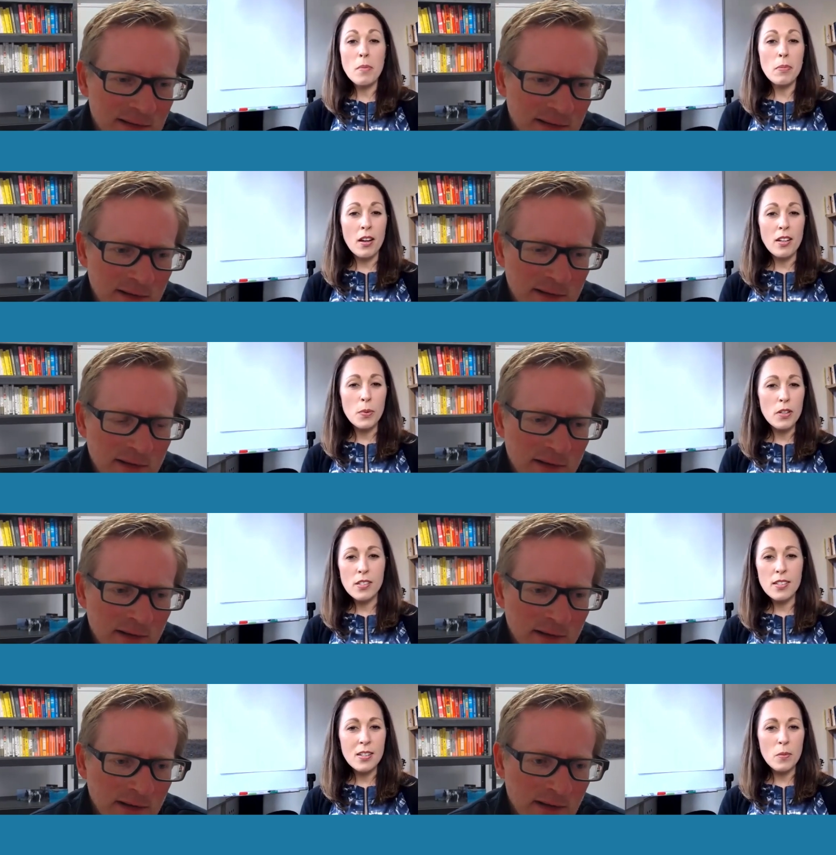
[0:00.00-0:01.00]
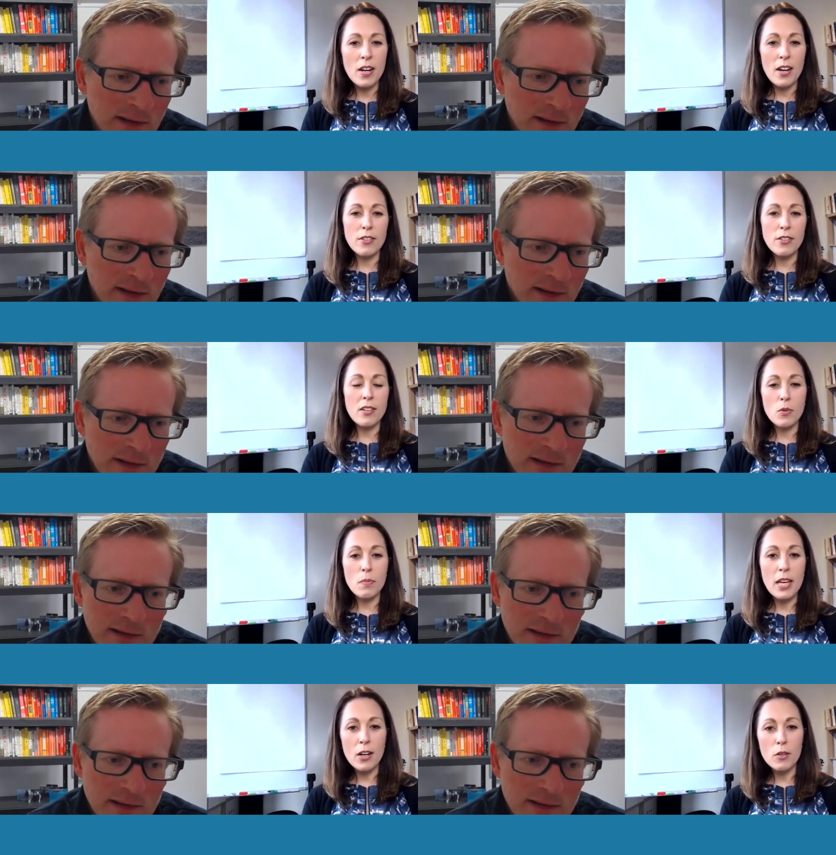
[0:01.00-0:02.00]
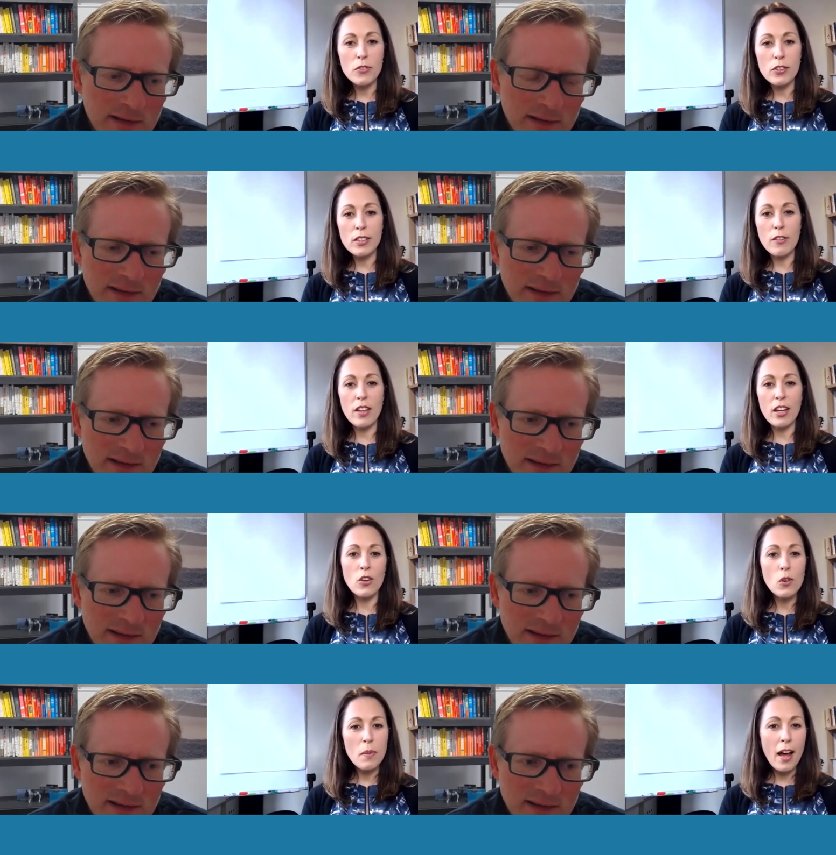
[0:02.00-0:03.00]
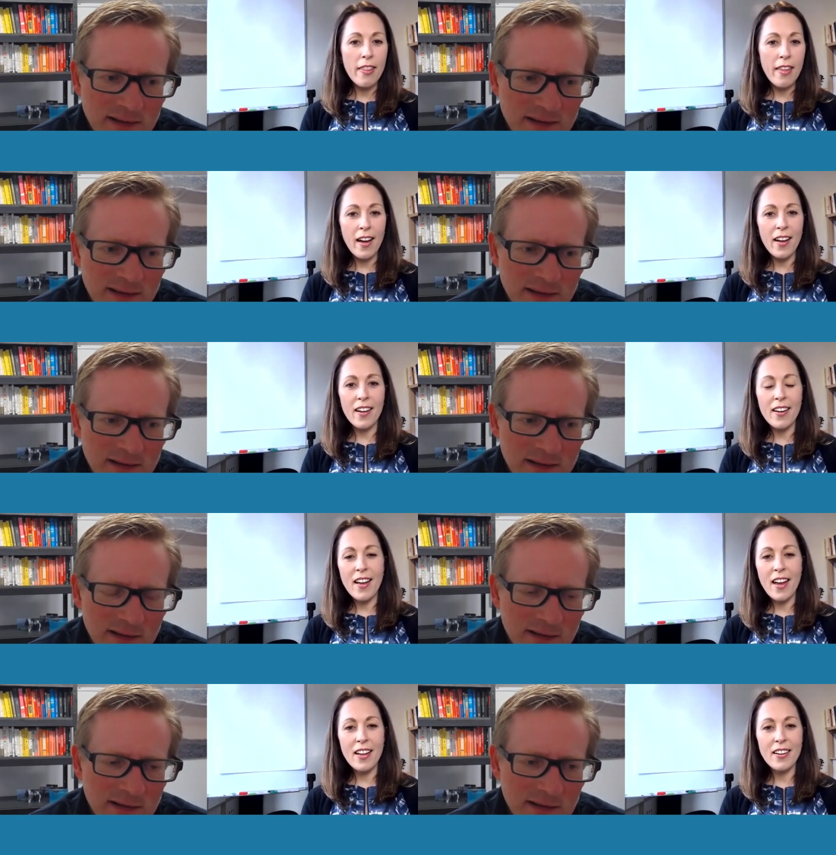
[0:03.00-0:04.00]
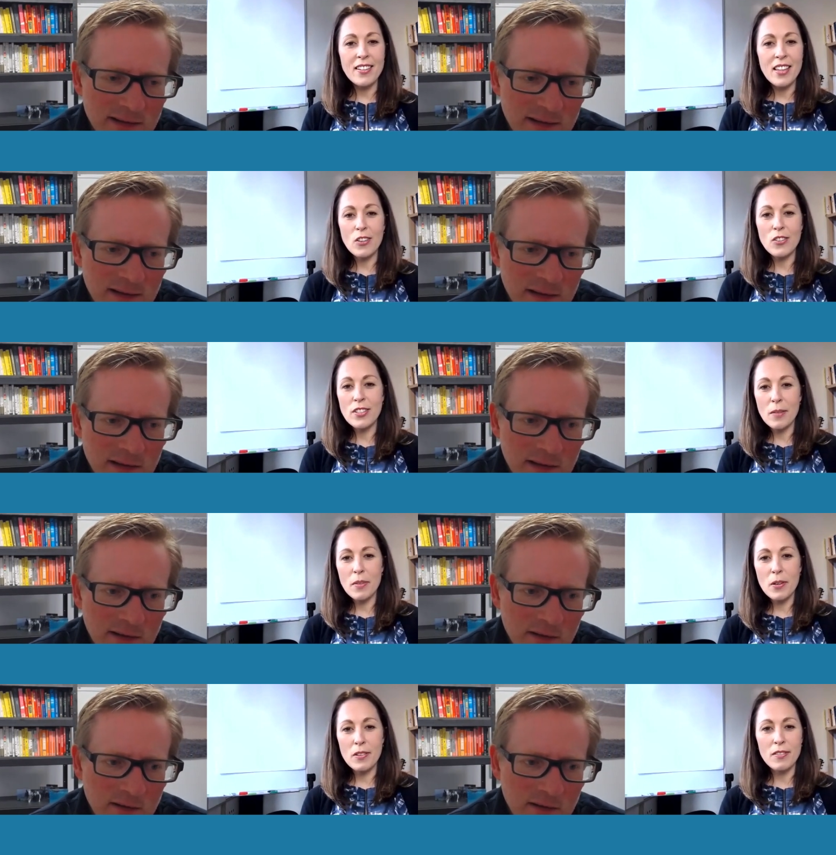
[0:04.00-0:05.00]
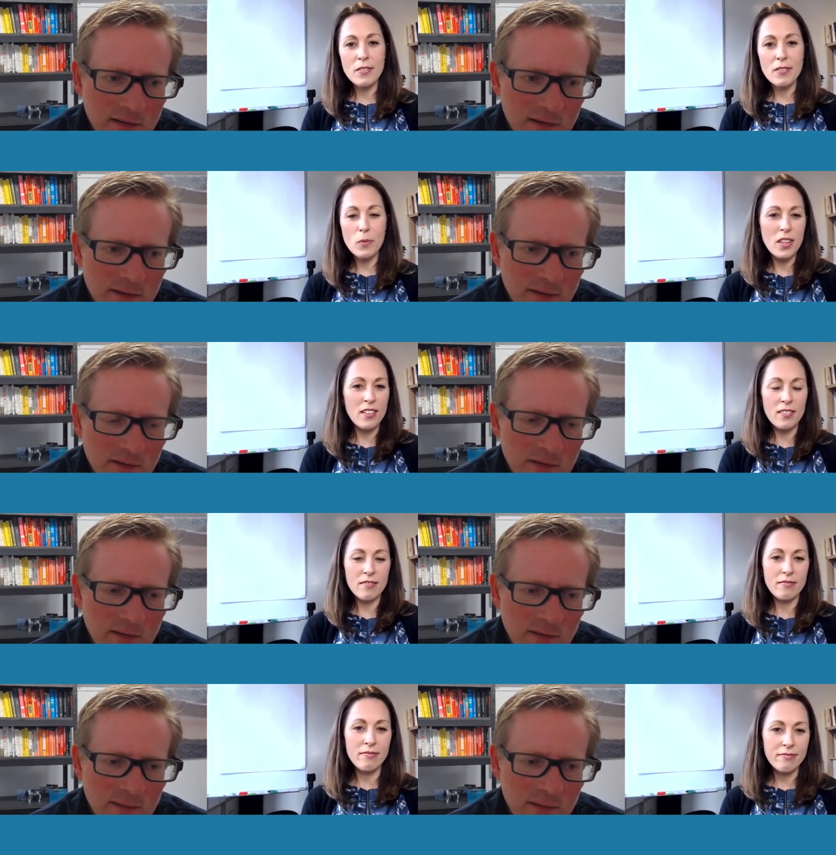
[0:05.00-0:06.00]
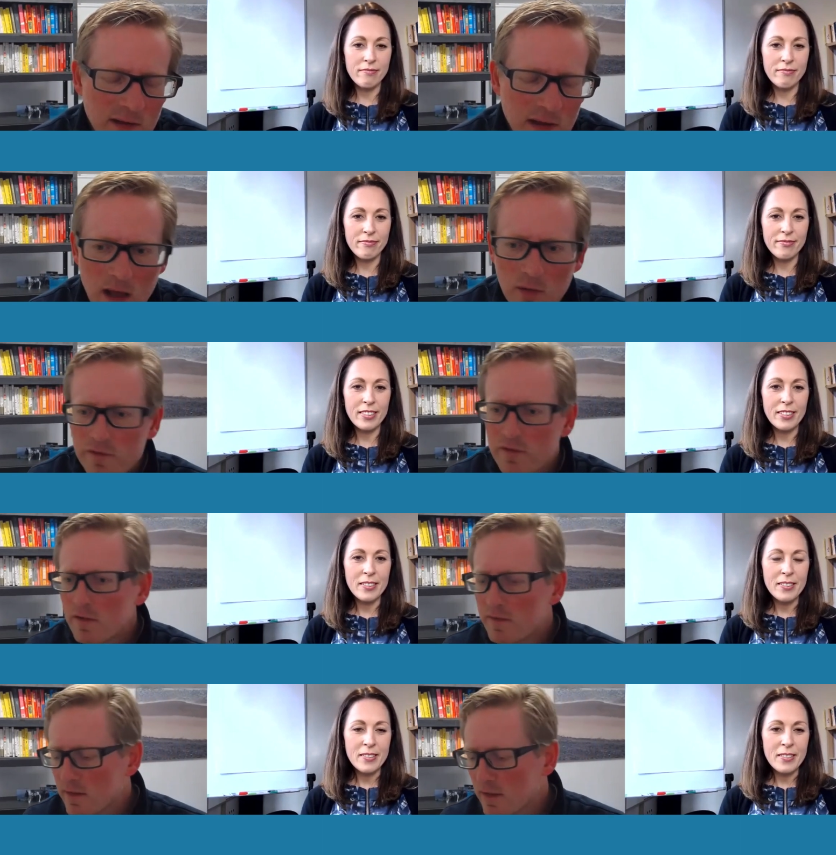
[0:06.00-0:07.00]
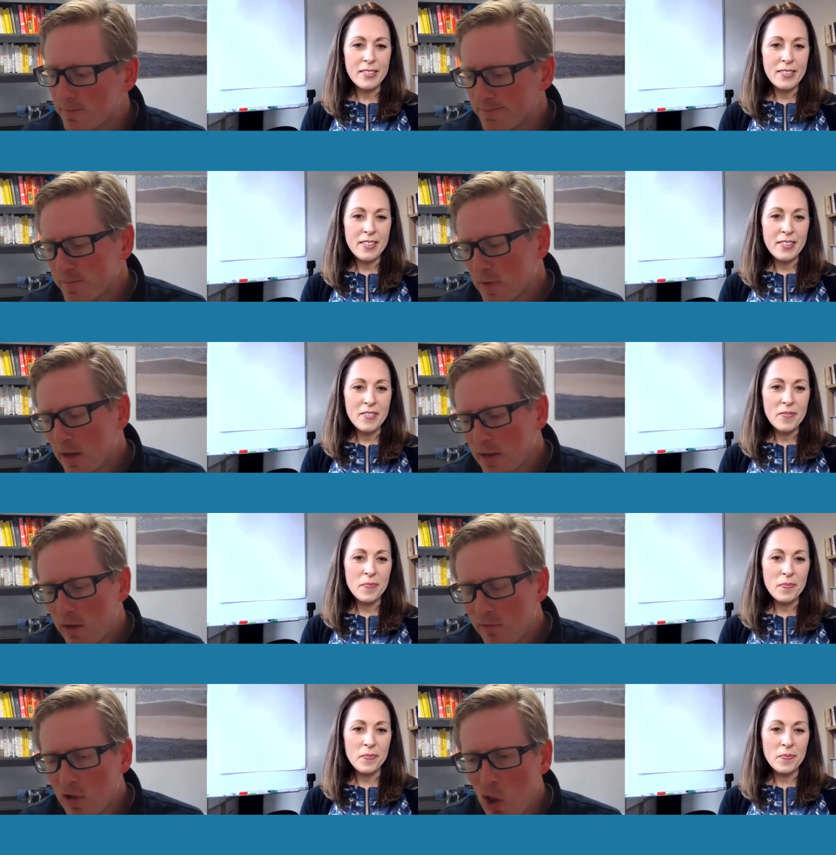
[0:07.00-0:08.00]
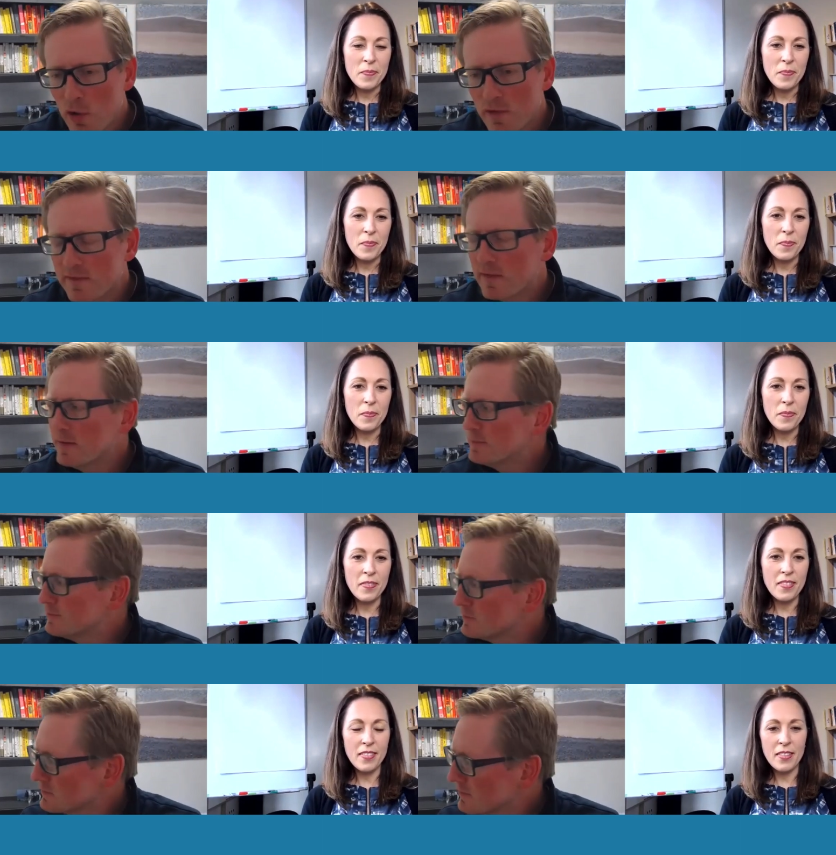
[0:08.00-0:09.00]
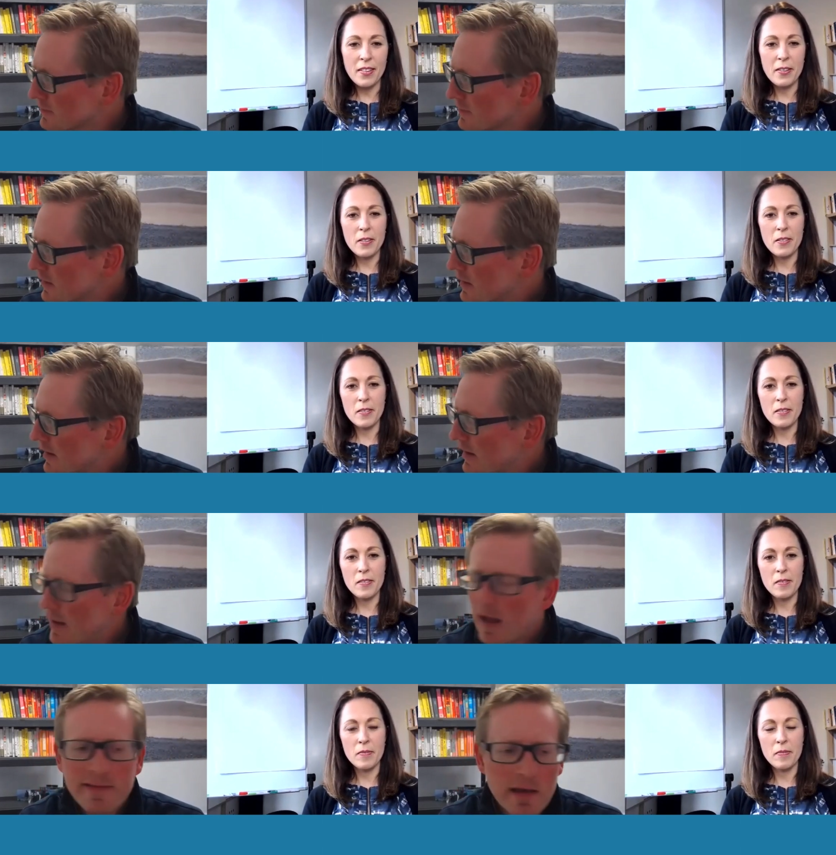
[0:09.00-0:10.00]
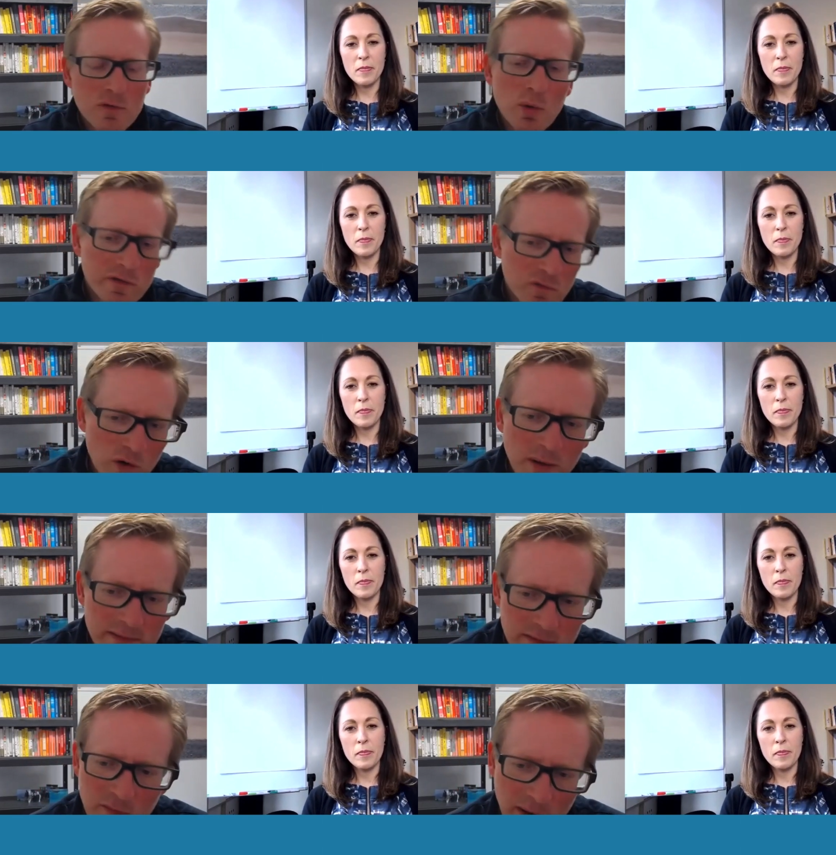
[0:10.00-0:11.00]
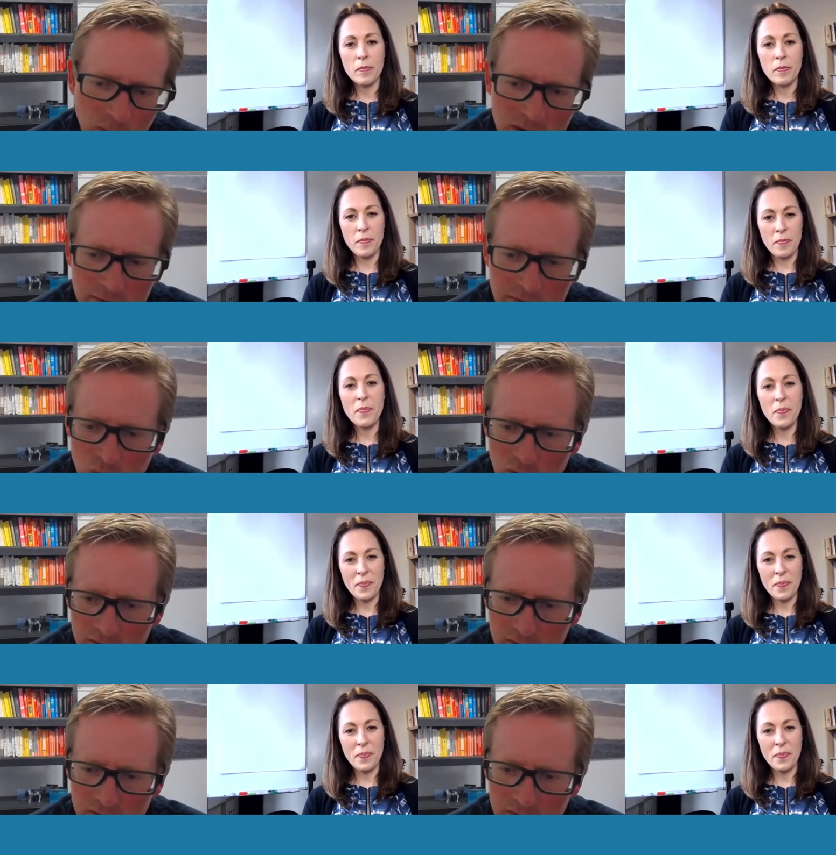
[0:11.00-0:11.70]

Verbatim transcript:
Speaker 1: blind spots to someone else that would be helpful if they knew about that and they could do something with it?
Speaker 2: yeah, it looks like there's a I've learned. I'll tell you a quick story about this on mate, right? Because stories